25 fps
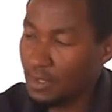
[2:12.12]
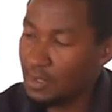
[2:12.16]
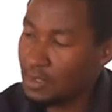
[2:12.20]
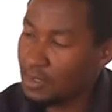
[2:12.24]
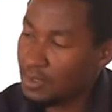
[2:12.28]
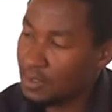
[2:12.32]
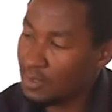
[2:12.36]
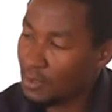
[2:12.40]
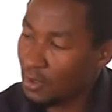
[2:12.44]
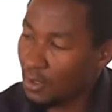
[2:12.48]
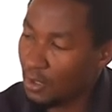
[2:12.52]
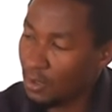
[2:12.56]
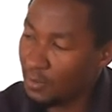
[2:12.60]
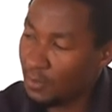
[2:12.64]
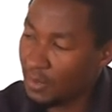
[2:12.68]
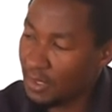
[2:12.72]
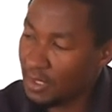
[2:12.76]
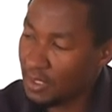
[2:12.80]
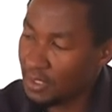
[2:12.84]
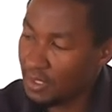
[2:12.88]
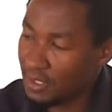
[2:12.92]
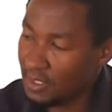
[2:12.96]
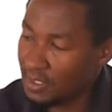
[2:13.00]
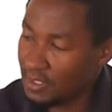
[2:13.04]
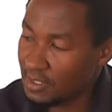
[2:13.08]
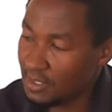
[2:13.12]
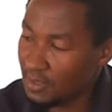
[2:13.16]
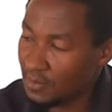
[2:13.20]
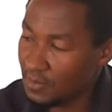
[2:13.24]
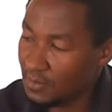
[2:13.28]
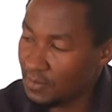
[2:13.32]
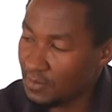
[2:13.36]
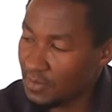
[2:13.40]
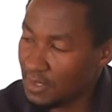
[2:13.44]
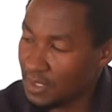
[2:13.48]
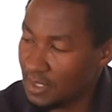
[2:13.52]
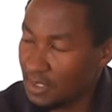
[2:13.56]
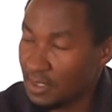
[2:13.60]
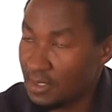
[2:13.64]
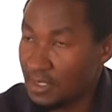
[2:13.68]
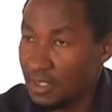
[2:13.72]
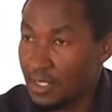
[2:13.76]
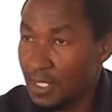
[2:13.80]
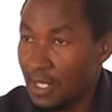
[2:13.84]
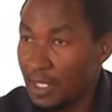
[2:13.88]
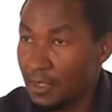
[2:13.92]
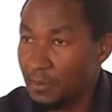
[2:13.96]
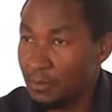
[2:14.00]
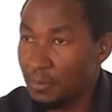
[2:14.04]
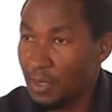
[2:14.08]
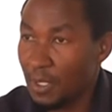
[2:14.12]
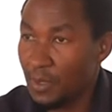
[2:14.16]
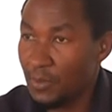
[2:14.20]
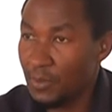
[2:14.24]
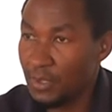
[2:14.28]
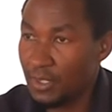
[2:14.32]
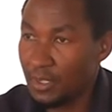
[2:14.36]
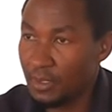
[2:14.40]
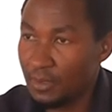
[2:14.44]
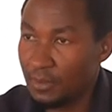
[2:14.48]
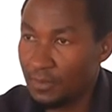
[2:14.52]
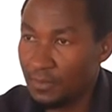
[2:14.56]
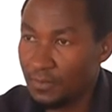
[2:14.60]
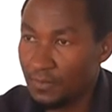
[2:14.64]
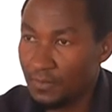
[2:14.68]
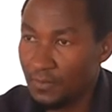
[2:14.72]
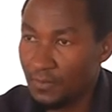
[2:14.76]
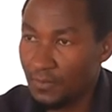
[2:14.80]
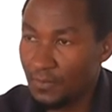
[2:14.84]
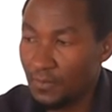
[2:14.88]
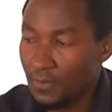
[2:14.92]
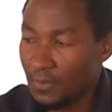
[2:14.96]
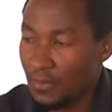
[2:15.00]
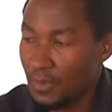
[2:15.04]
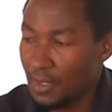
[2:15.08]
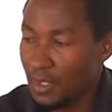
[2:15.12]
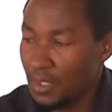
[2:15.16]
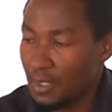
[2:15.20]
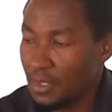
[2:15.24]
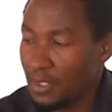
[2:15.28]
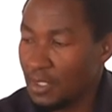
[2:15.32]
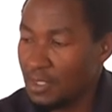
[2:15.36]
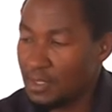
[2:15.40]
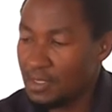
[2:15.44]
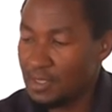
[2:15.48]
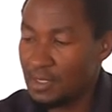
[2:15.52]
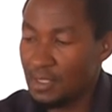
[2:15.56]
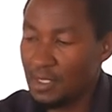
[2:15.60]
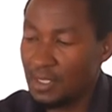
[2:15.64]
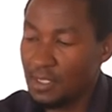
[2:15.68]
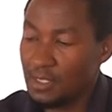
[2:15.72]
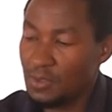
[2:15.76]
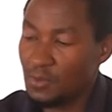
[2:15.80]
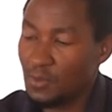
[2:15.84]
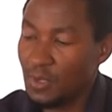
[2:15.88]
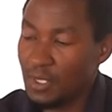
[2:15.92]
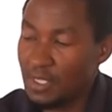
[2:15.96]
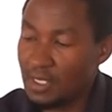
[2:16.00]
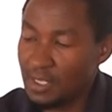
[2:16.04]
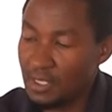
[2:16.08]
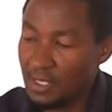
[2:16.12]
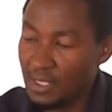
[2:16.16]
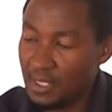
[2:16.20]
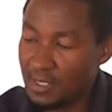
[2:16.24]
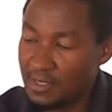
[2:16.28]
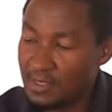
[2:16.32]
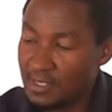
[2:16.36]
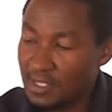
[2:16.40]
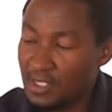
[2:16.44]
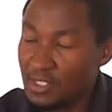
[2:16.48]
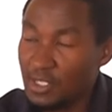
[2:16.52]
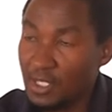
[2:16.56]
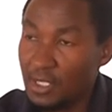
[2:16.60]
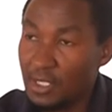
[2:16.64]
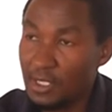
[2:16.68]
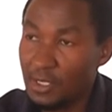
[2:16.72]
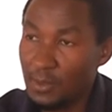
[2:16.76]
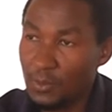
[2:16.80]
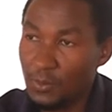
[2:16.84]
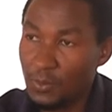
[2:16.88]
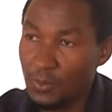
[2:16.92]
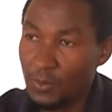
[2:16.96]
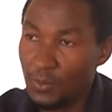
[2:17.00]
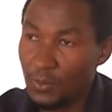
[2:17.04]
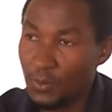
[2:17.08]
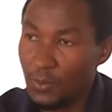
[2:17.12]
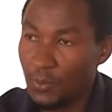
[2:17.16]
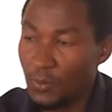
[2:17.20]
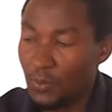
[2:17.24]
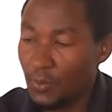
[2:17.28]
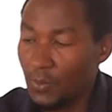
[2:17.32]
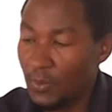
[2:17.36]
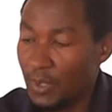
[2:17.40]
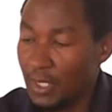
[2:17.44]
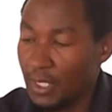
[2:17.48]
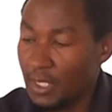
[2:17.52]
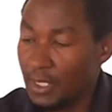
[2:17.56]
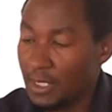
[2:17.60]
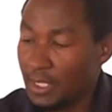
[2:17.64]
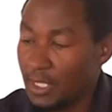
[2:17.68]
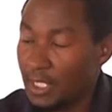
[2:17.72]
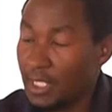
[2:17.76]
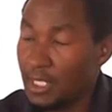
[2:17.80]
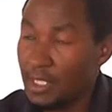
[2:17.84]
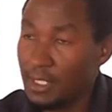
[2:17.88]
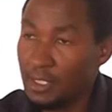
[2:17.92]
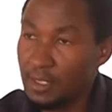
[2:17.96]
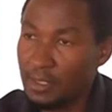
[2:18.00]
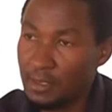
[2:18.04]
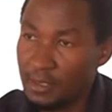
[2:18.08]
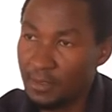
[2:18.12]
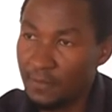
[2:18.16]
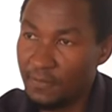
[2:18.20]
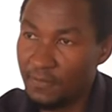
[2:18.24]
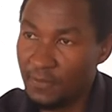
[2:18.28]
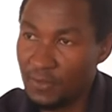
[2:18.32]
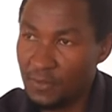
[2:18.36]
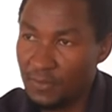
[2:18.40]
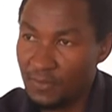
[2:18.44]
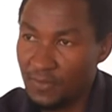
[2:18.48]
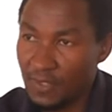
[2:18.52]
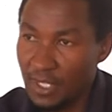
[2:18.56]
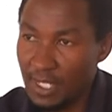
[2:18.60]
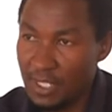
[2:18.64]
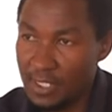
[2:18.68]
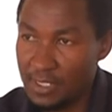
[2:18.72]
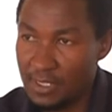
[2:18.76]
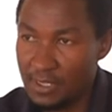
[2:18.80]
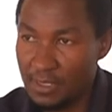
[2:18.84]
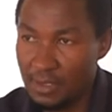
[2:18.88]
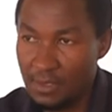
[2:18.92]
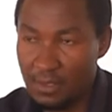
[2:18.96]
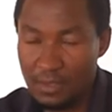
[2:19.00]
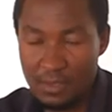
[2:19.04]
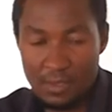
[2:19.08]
this is called Metarhizium 69 powder. This is what essentially will kill the fruit flies.